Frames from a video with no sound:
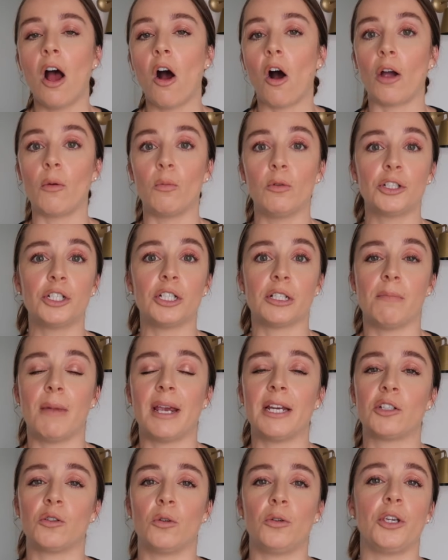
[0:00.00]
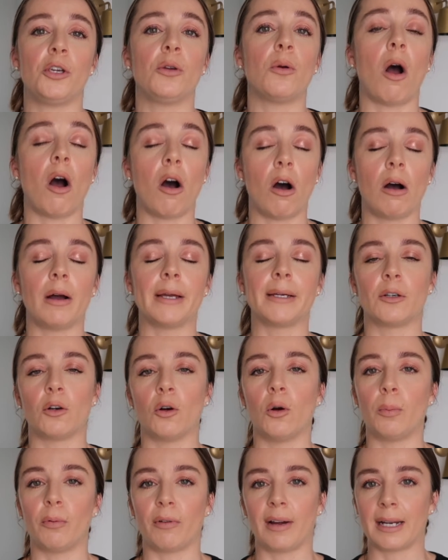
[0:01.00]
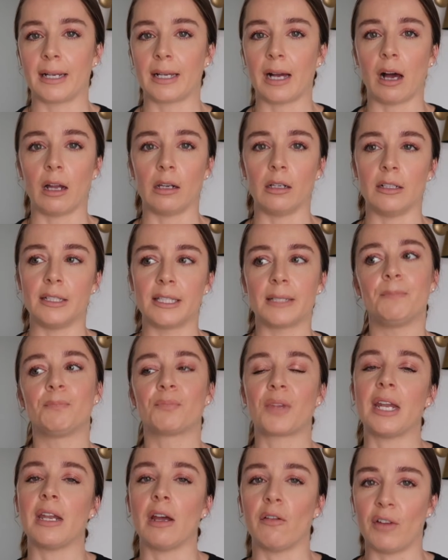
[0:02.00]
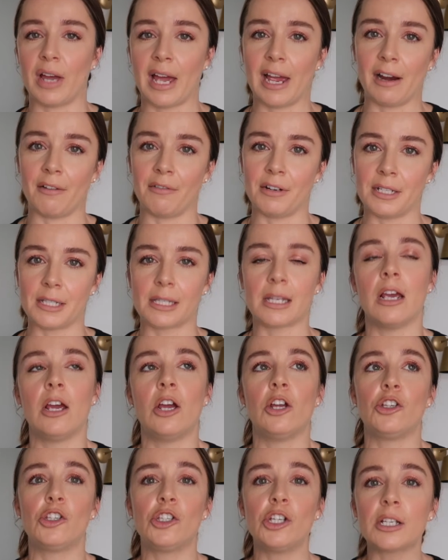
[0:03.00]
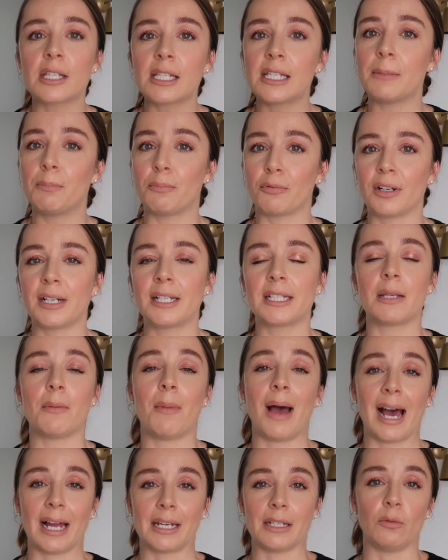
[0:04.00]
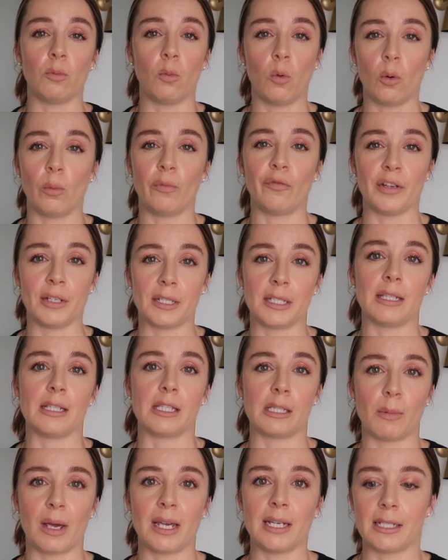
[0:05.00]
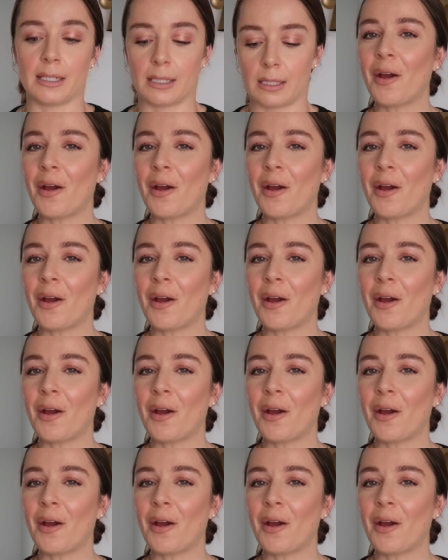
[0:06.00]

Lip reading: I would just make sure you are incorporating colours in other areas, just to bring some added warmth into the space.